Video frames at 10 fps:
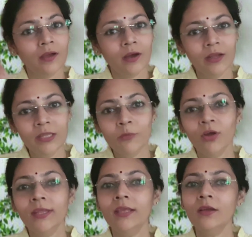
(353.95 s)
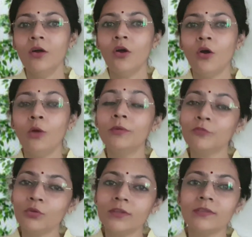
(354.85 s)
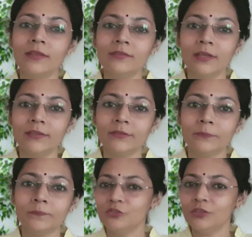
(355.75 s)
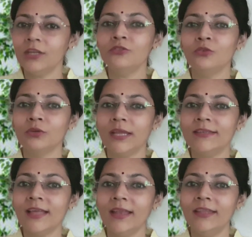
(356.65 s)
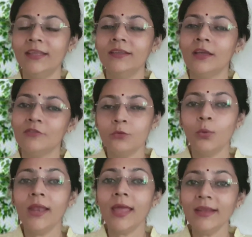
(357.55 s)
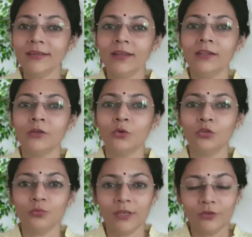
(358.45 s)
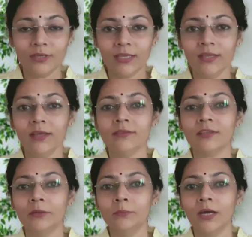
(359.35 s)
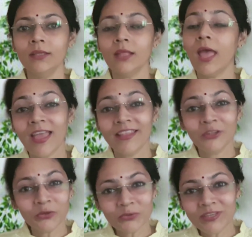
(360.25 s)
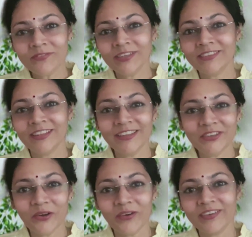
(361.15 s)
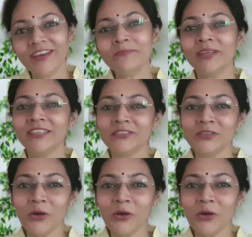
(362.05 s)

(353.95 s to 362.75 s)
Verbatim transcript: early morning or before the sunset so that you don't get tanning. Wear light color clothes when you're taking a sun bath. Not only will it clean your aura, but it will